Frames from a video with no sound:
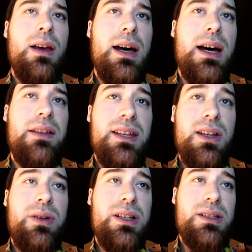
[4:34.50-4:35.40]
Uh, the
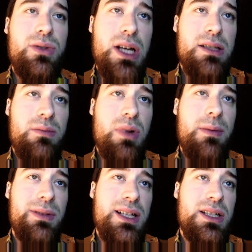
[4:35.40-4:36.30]
increase in transient
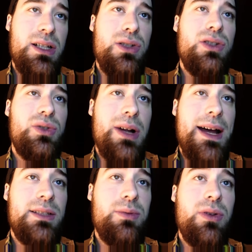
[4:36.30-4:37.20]
population
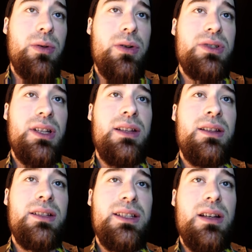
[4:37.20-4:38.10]
tracks with the growth
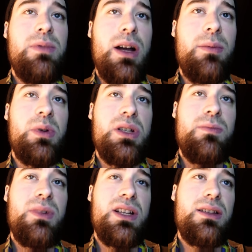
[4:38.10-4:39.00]
in the seal
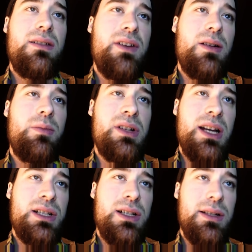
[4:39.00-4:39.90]
population because of the federal
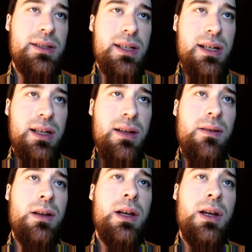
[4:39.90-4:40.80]
protection against hunting.
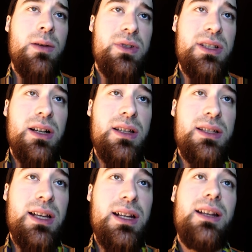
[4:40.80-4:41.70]
We started
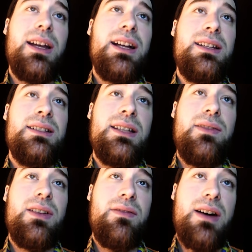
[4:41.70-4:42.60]
this study in
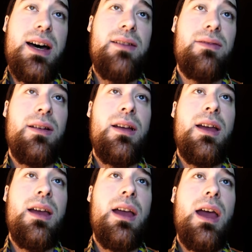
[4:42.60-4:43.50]
1975,
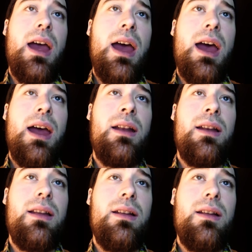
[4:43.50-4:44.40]

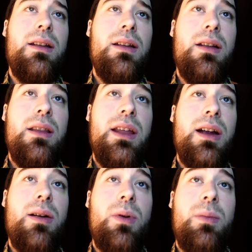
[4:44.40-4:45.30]
and
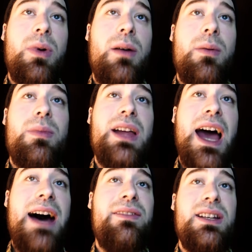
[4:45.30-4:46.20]
there were probably
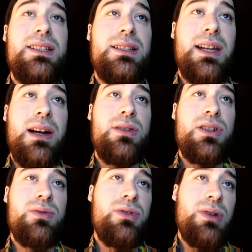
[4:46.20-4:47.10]
half a dozen
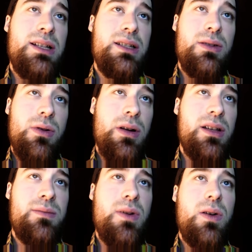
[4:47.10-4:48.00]
encounters with transient
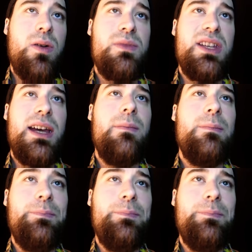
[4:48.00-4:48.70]
orcas, Balcomb said.